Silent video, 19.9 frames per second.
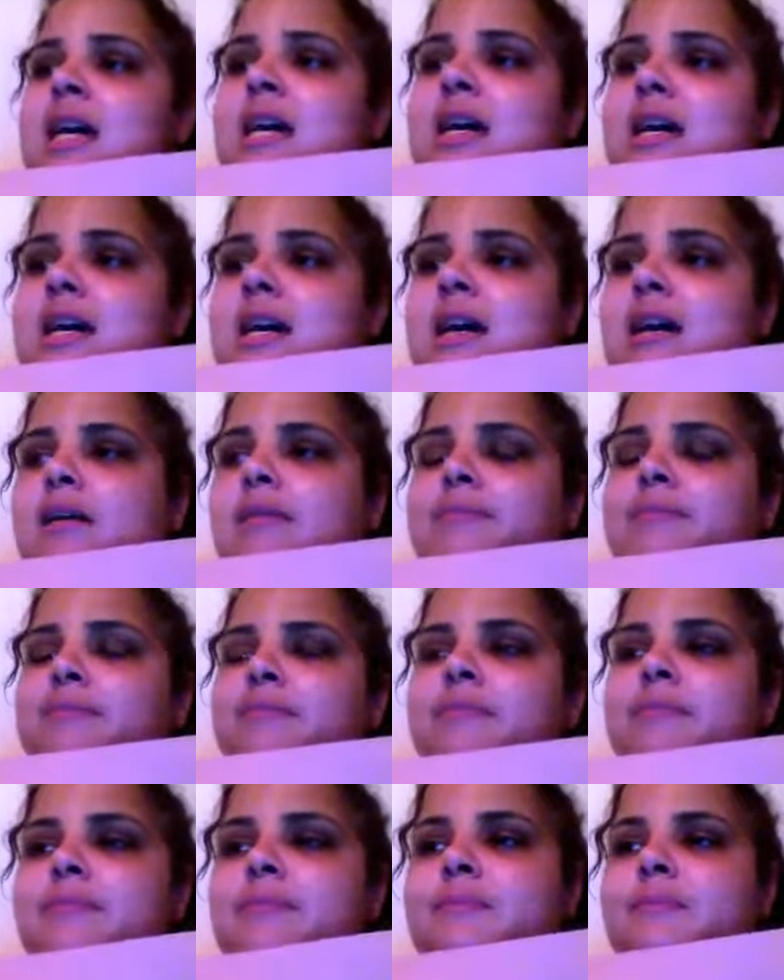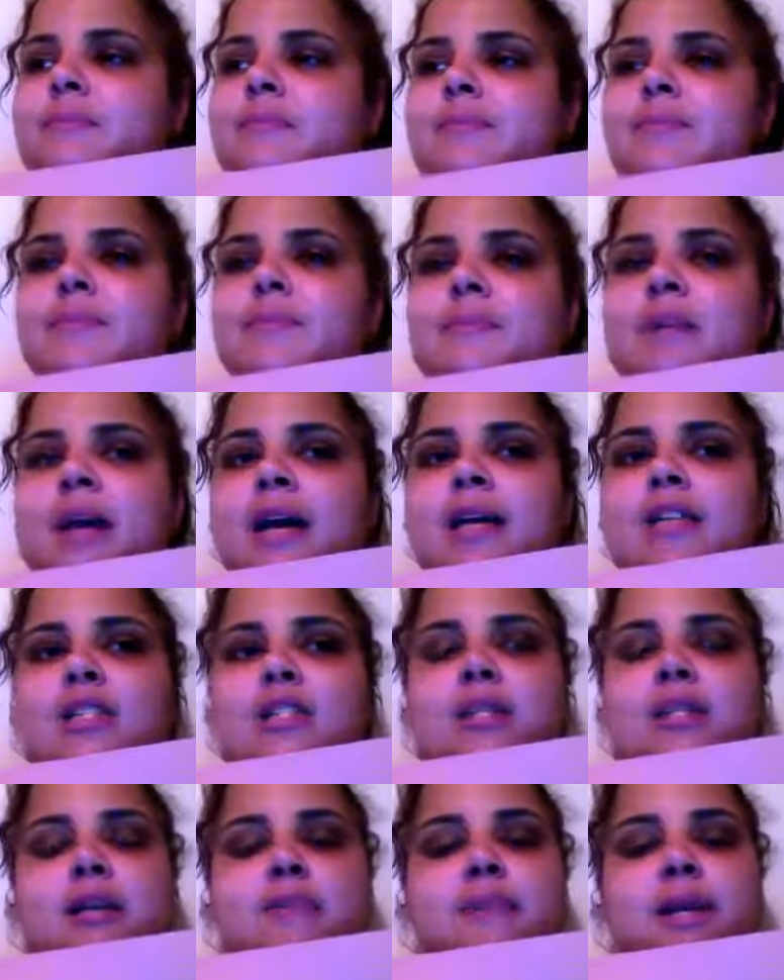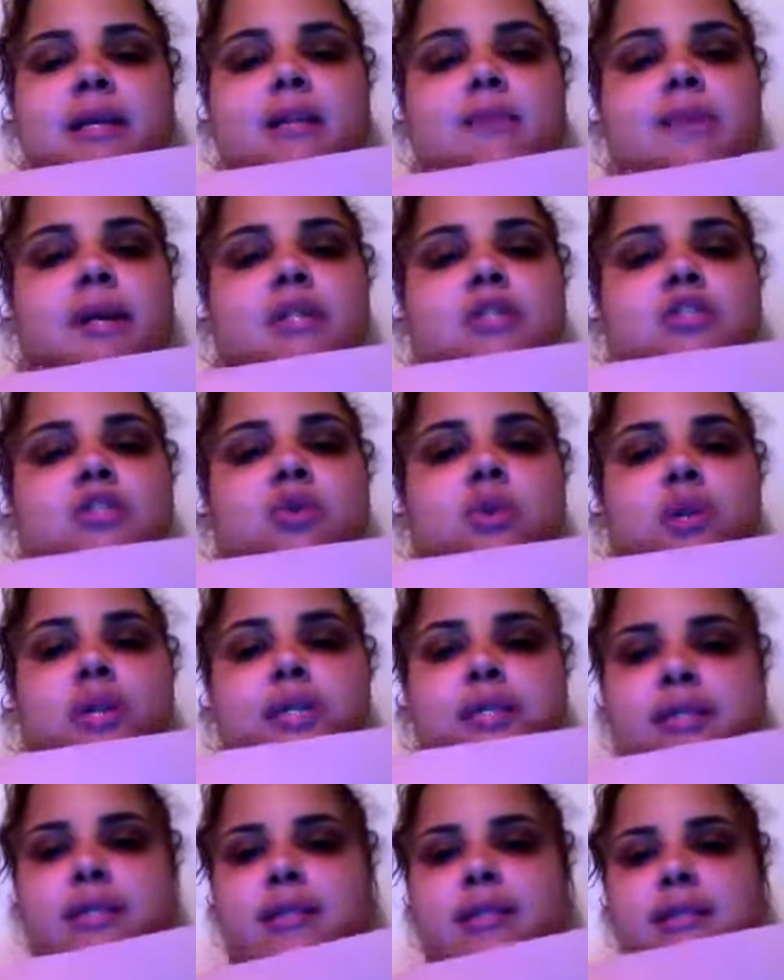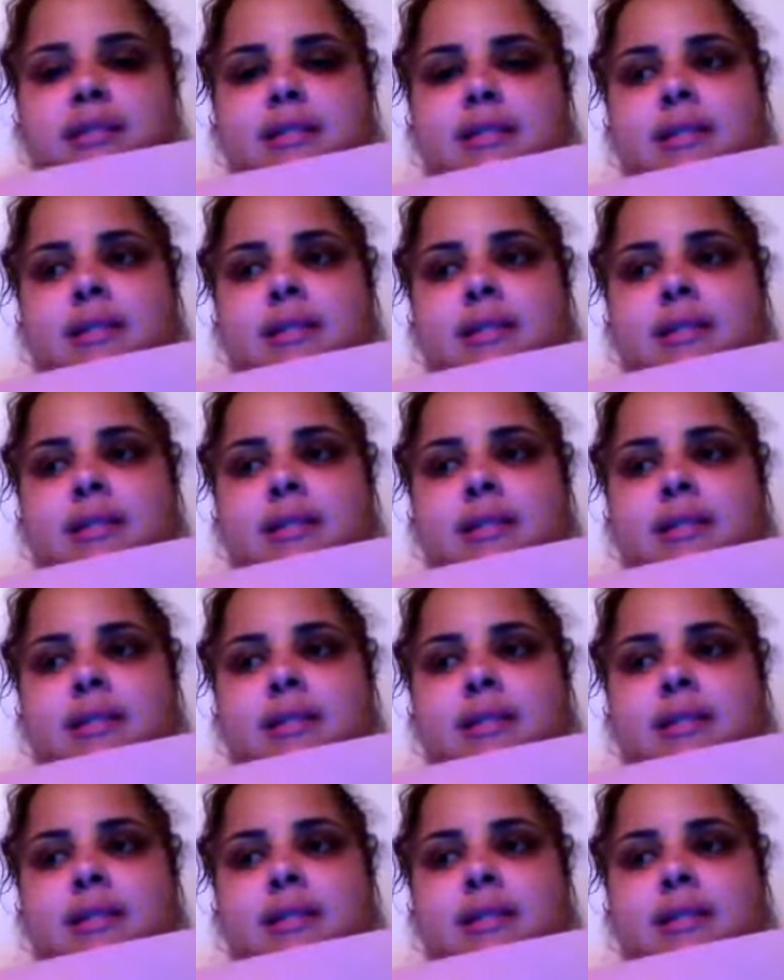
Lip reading: I just didn't make the best choices.